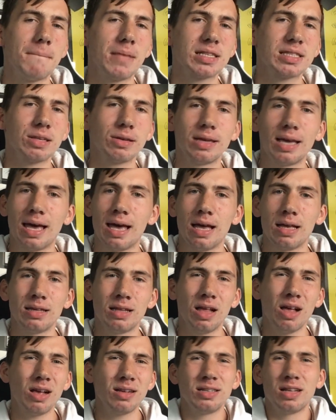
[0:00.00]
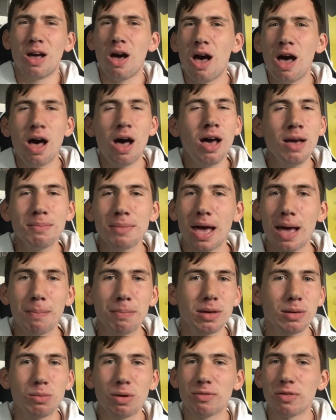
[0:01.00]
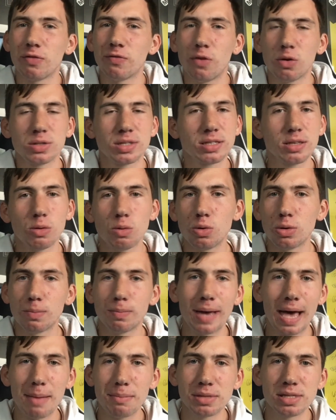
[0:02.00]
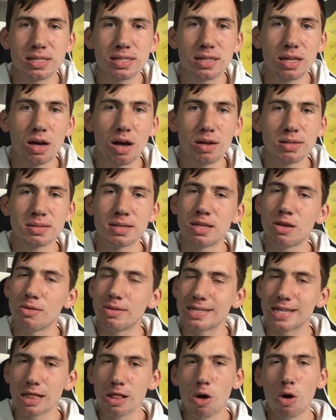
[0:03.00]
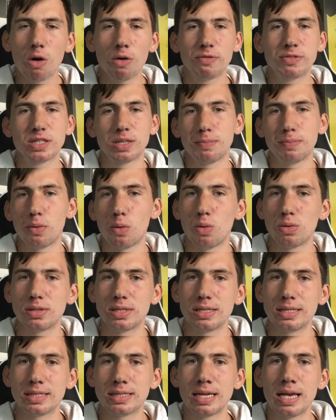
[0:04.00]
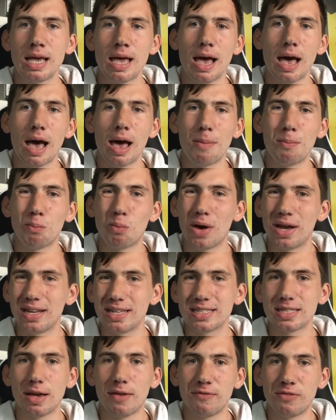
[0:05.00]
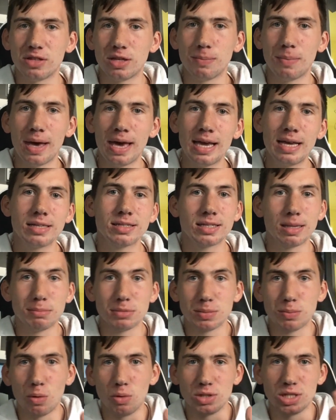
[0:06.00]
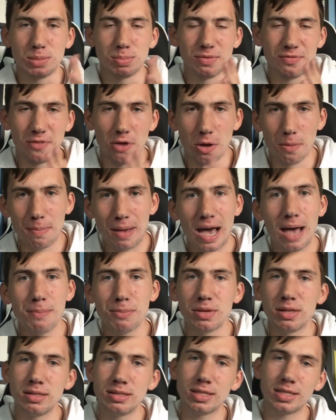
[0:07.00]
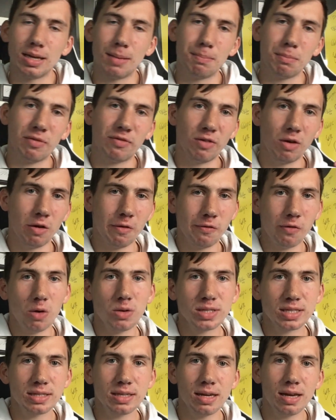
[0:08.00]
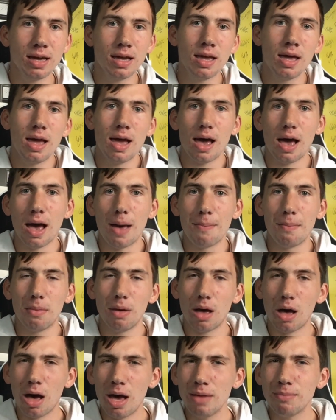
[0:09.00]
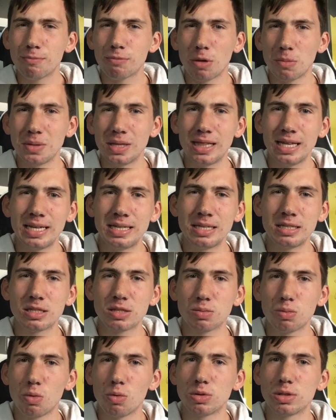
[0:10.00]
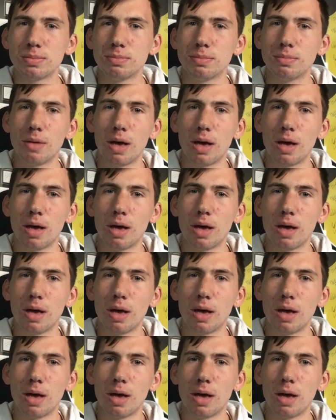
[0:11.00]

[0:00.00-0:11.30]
So yeah, you know, I'm happy whether Foster or Batman starts. I know there's a lot of supporters where that's up for debate. Some supporters prefer Batman, some prefer Foster. I'm probably leaning towards